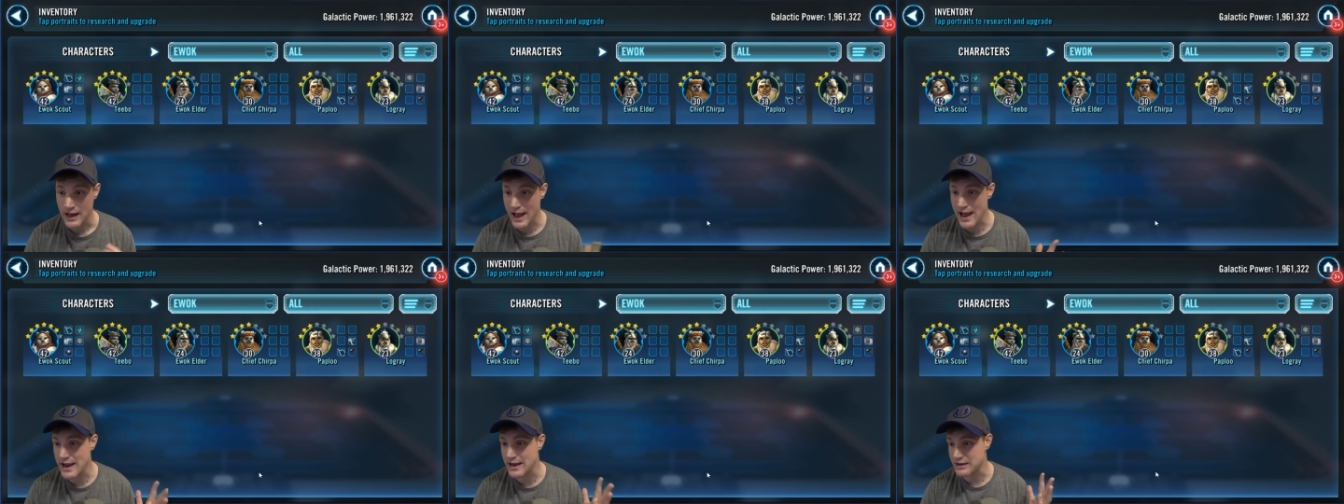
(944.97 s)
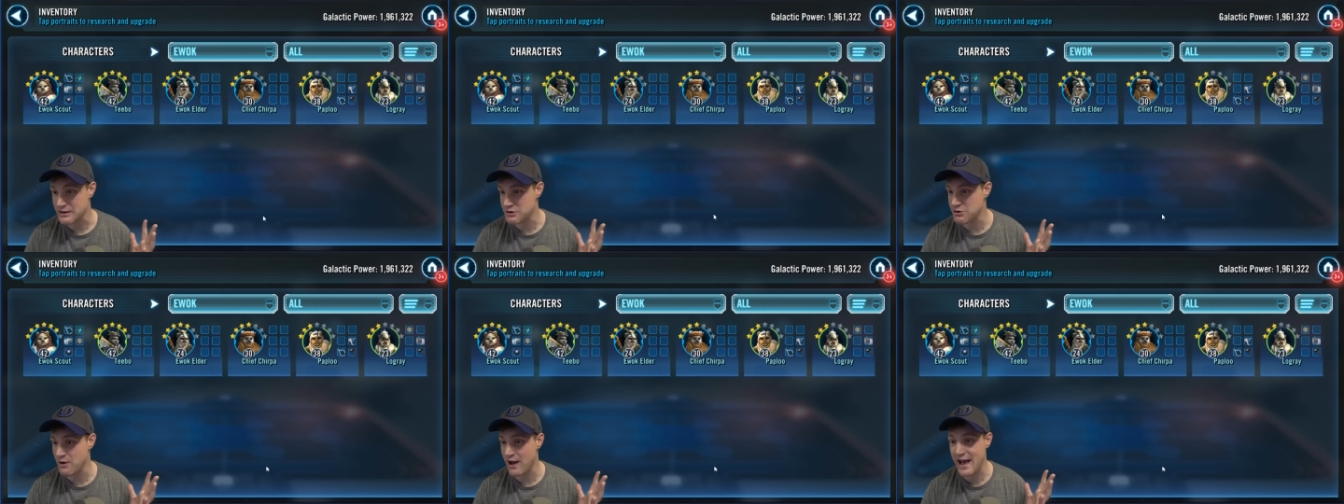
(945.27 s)

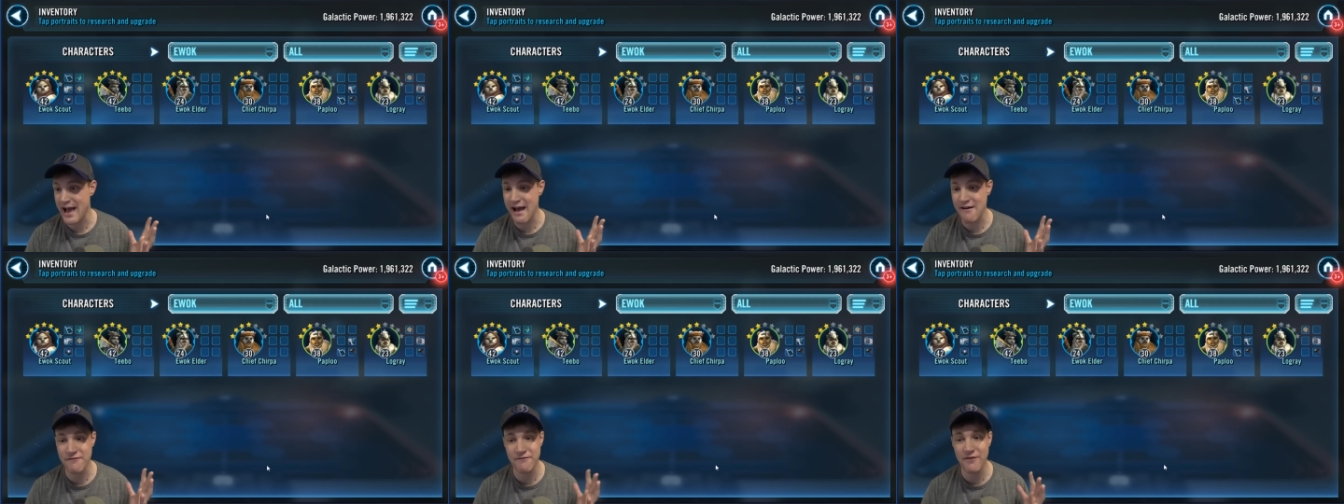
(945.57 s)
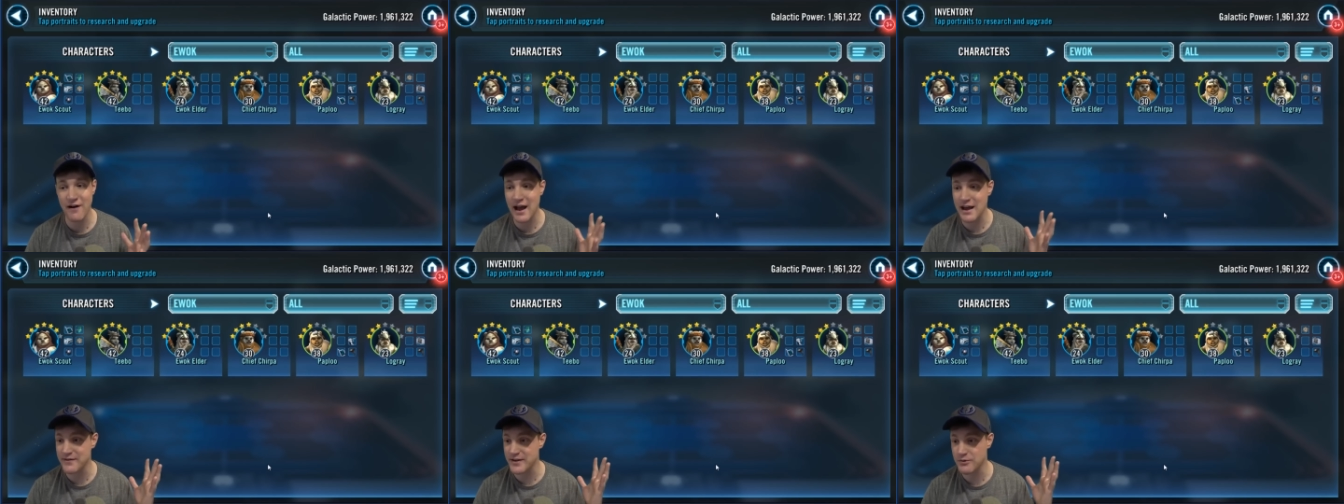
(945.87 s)
Hey, you have
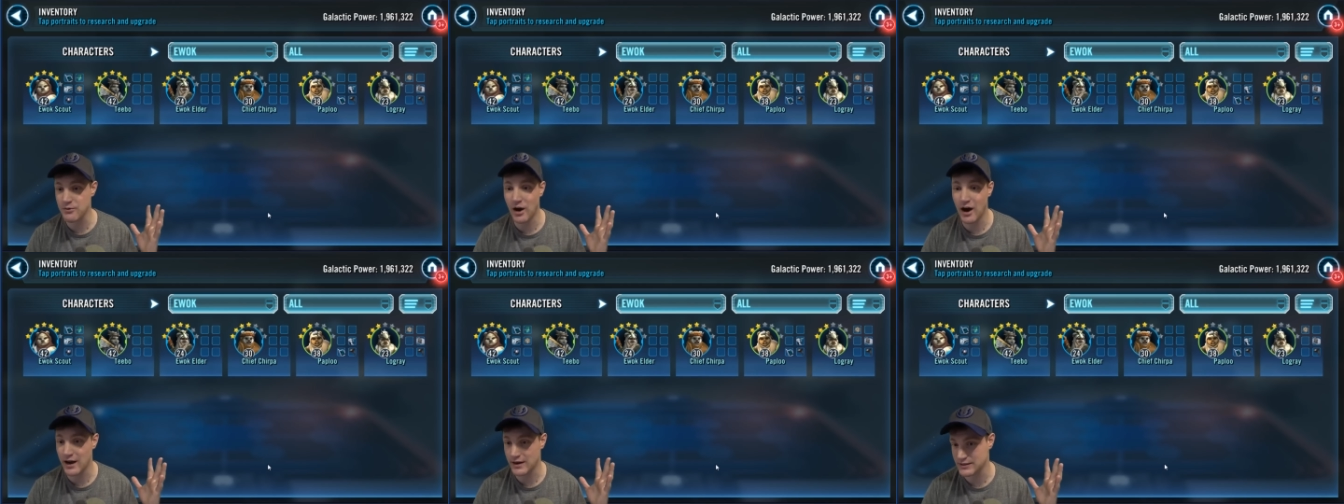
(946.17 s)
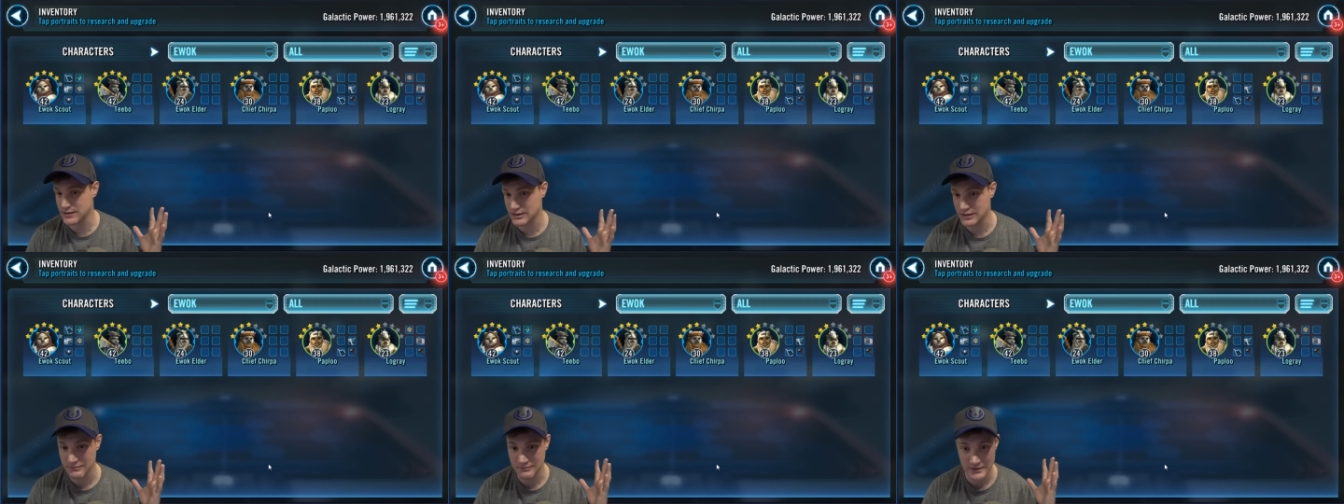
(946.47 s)
five
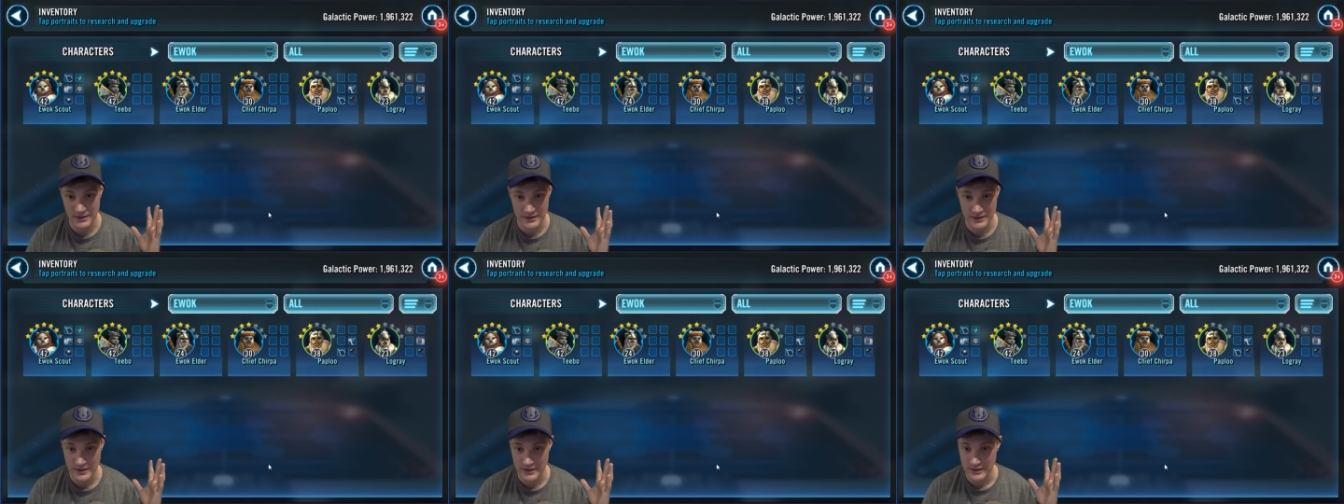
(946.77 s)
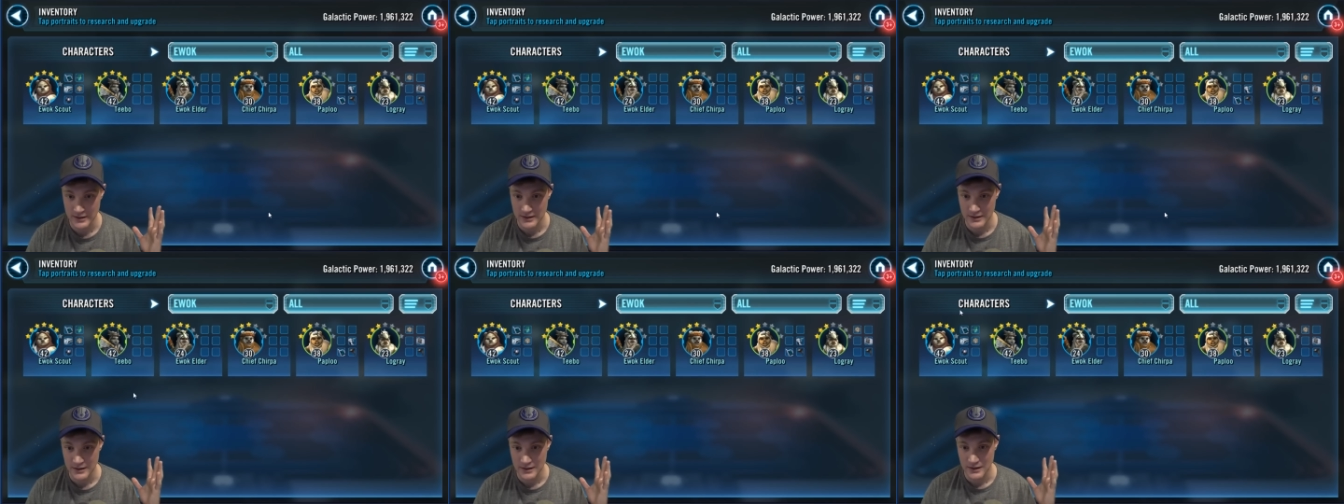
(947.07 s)
Ewoks
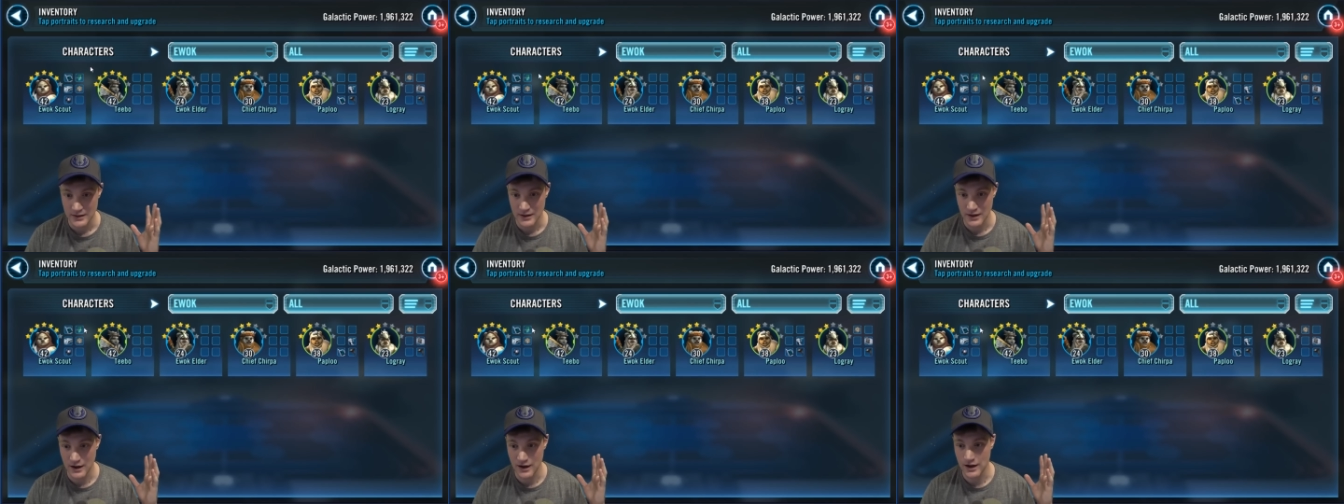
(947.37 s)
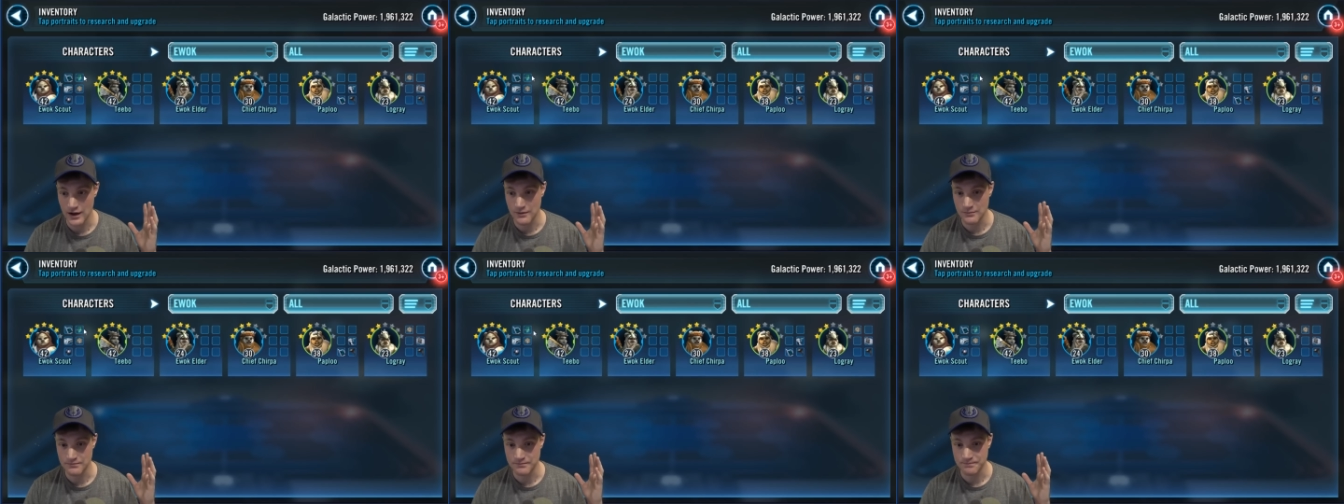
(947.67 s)

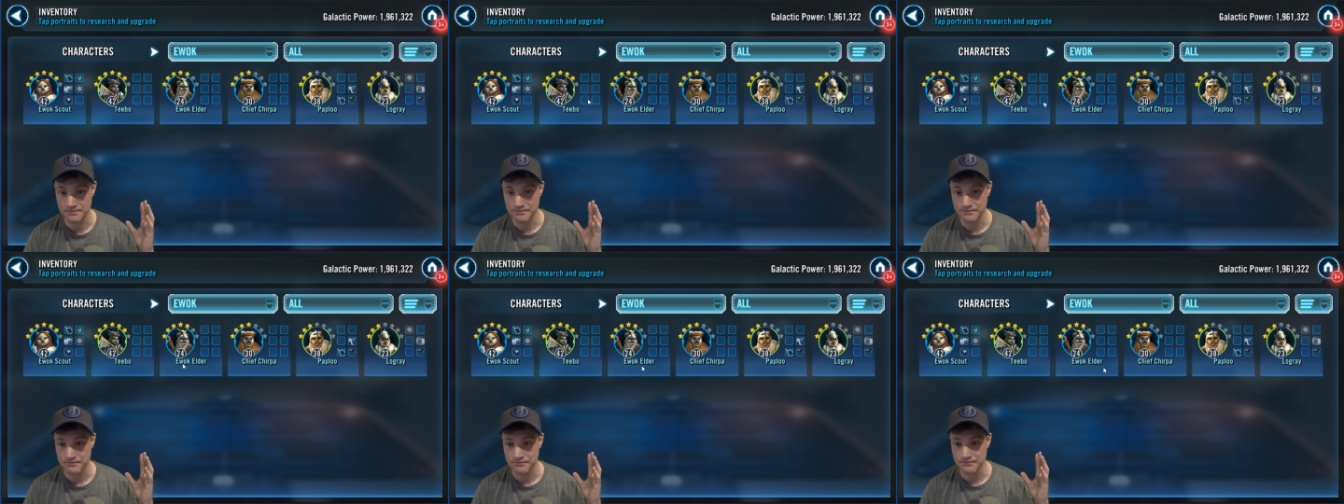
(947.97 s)
um,